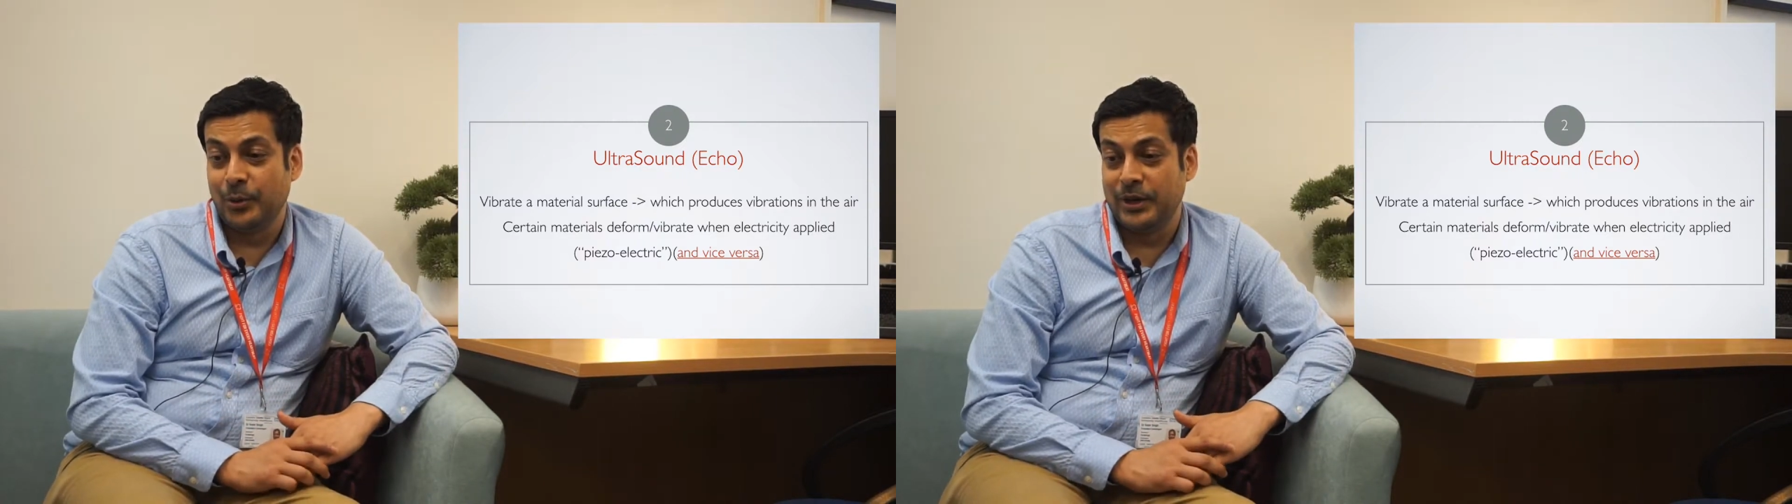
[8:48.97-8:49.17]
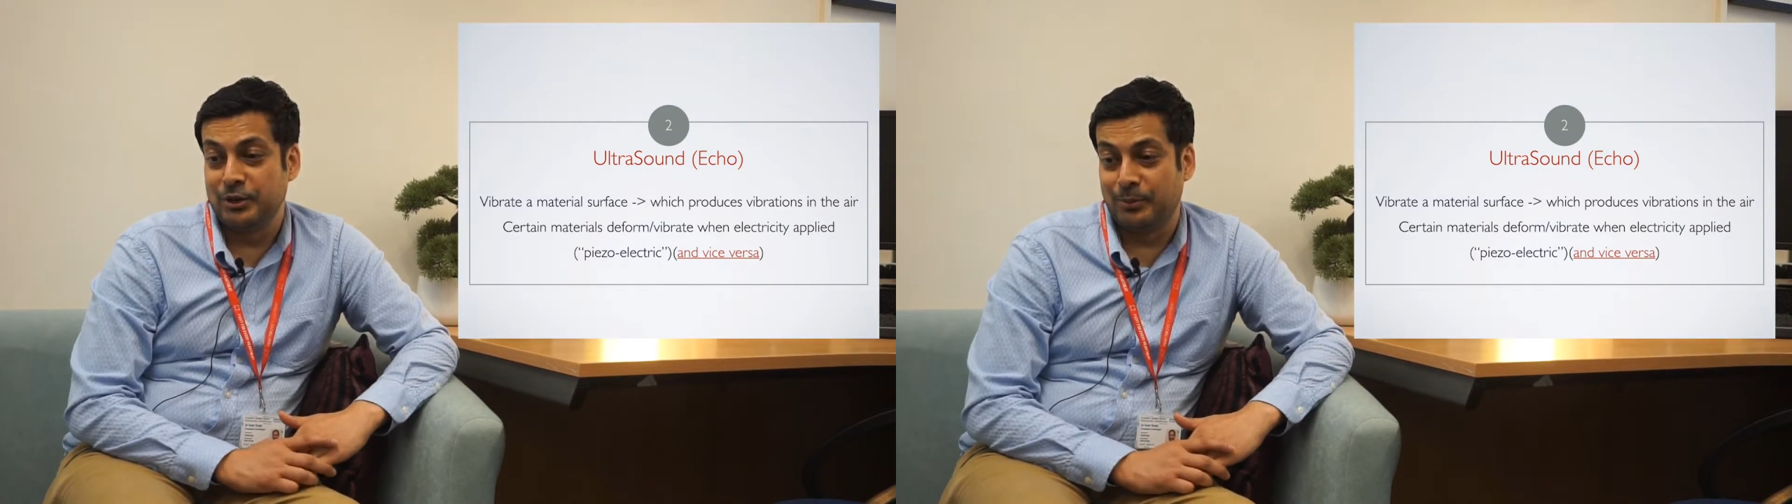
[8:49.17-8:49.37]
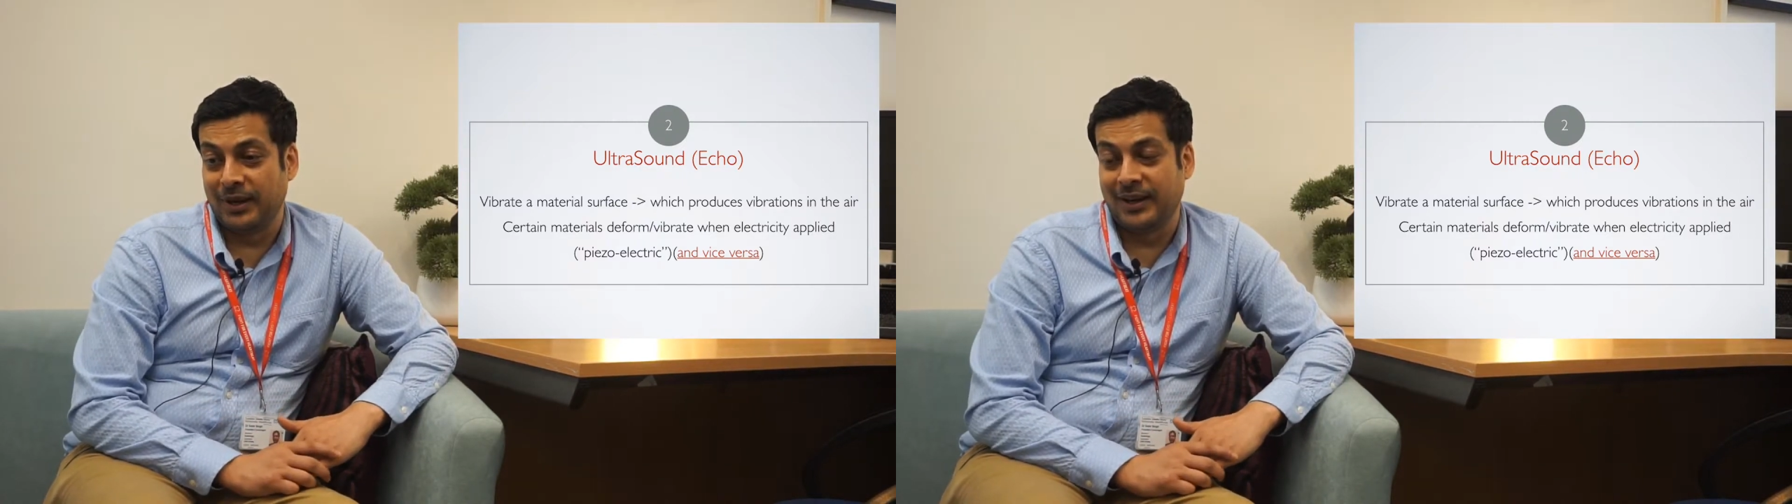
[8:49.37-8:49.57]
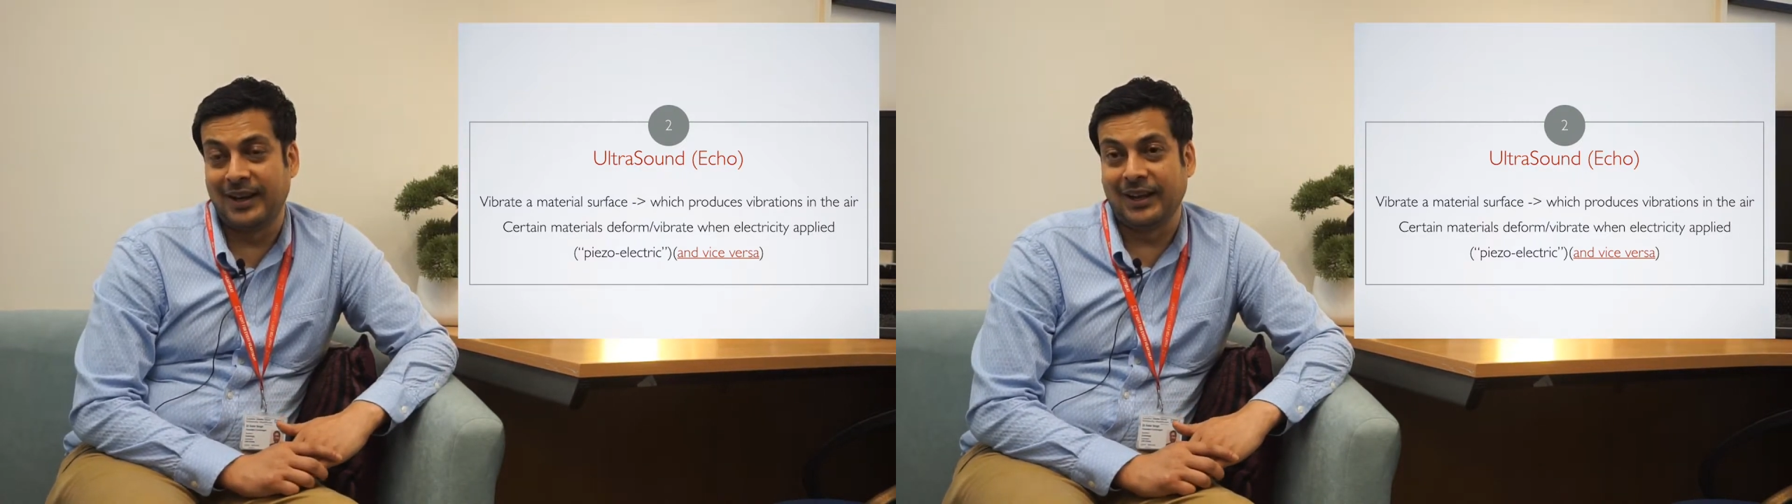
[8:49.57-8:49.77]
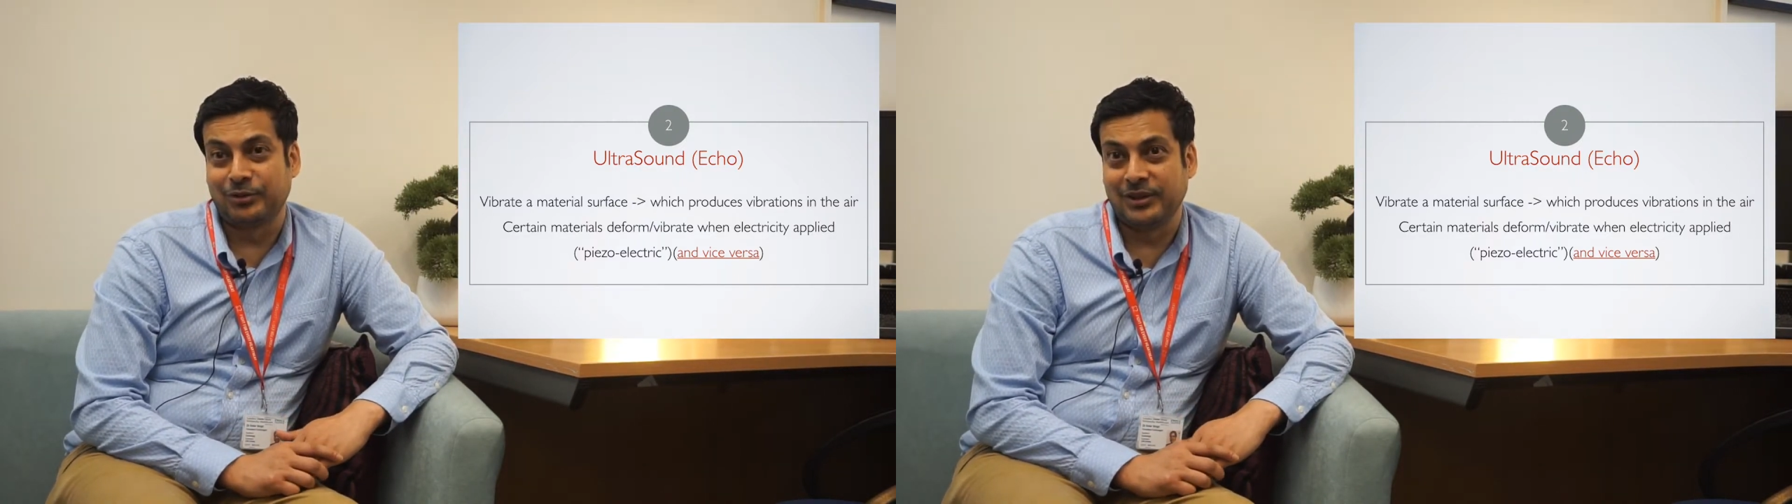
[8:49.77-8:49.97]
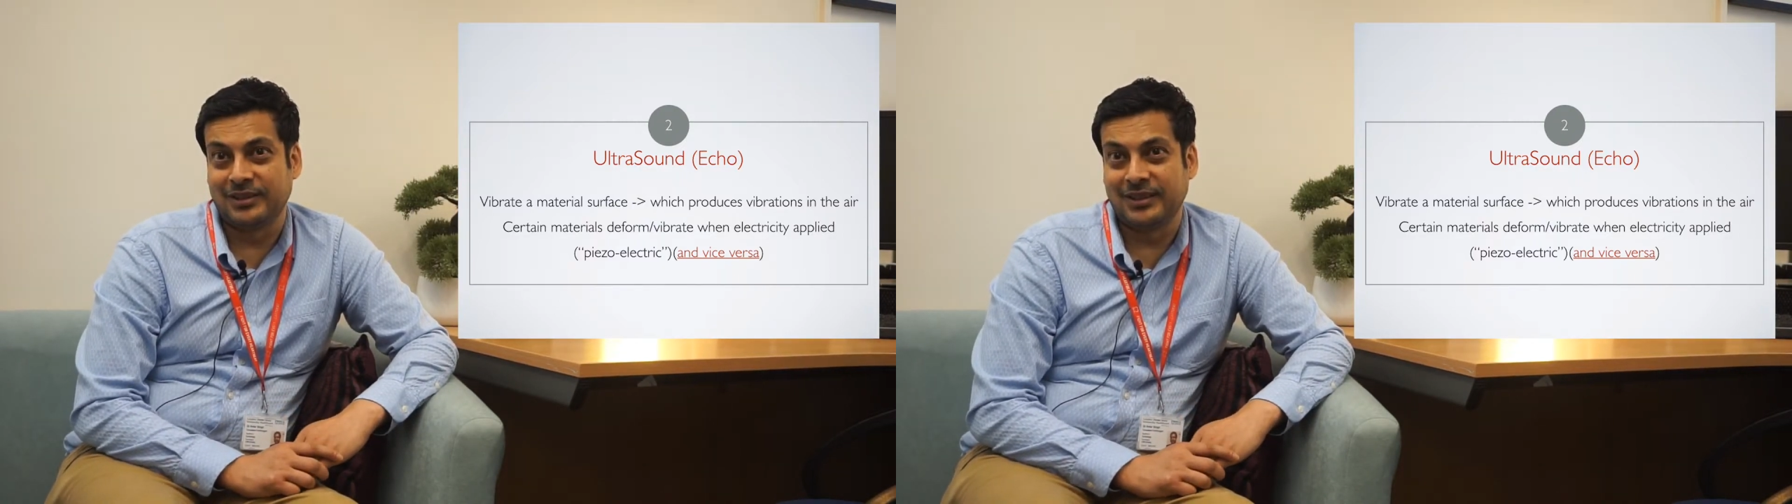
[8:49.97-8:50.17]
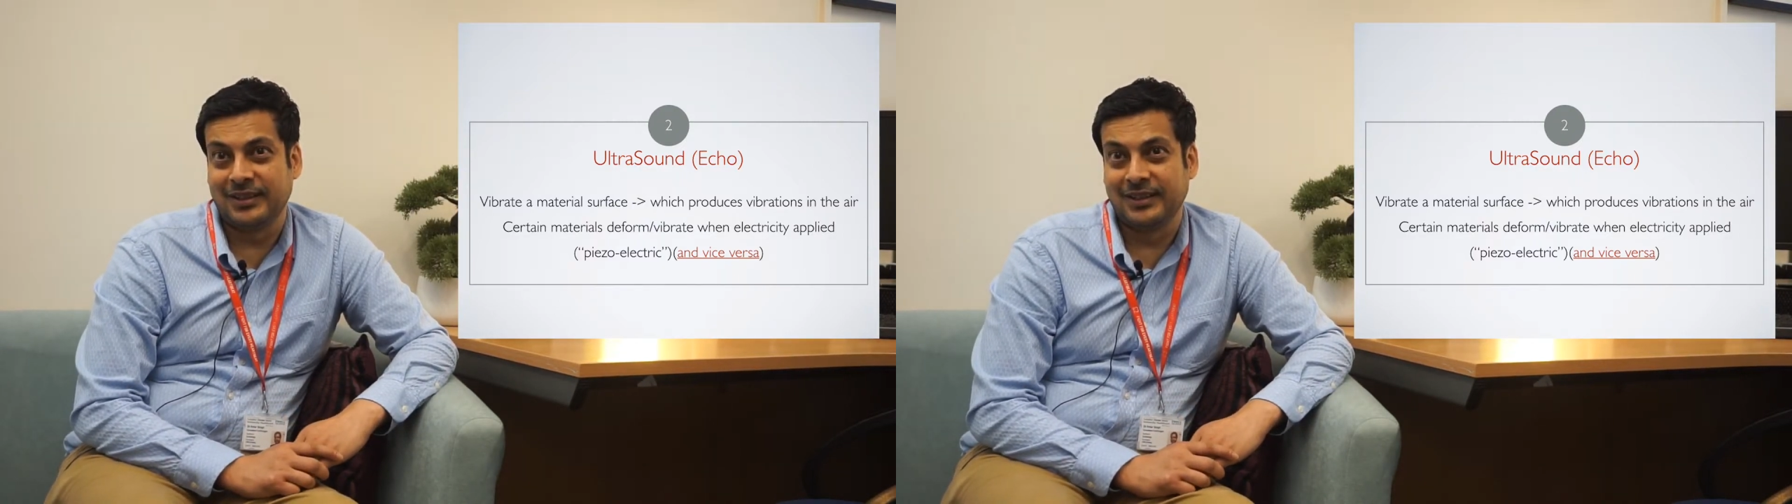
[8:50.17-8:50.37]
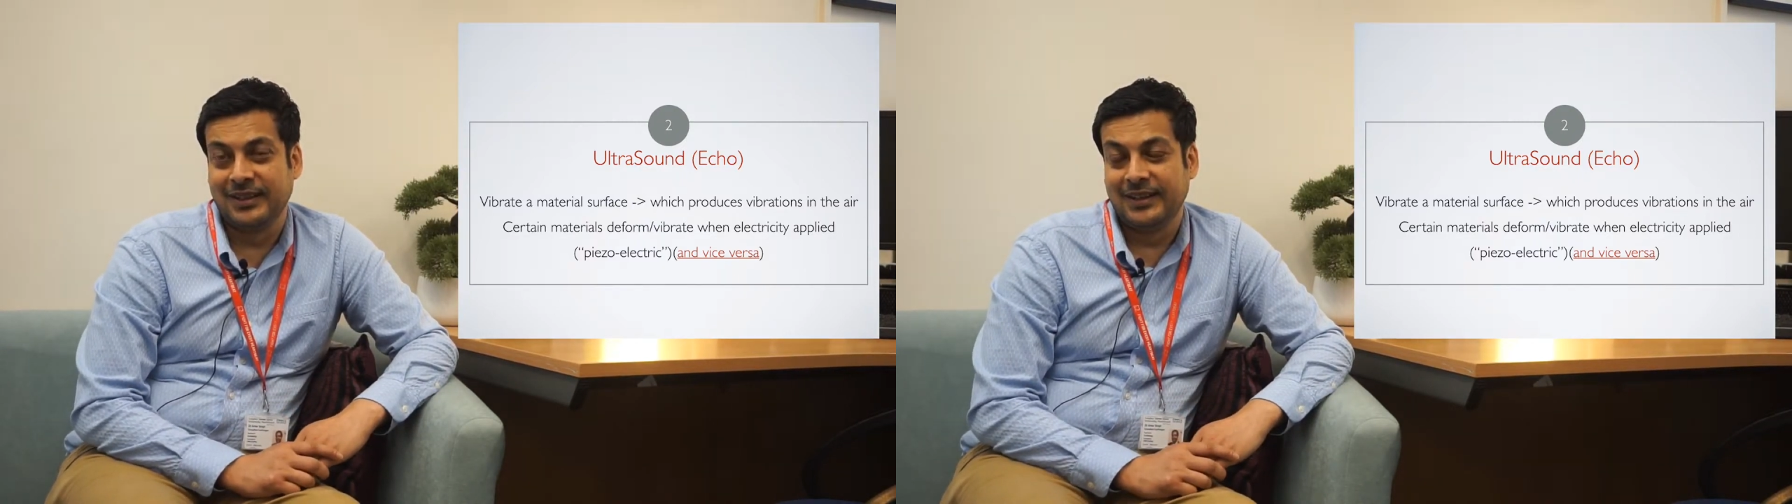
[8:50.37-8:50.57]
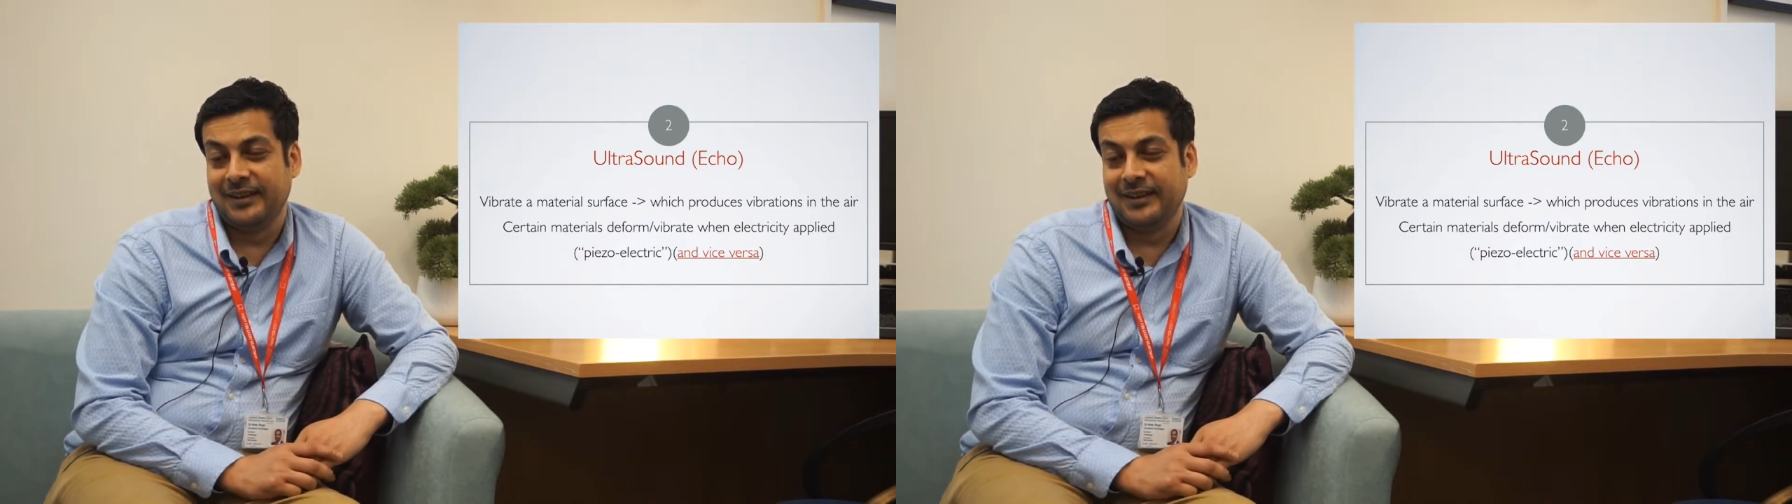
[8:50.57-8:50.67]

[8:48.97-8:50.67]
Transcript: when you apply electricity.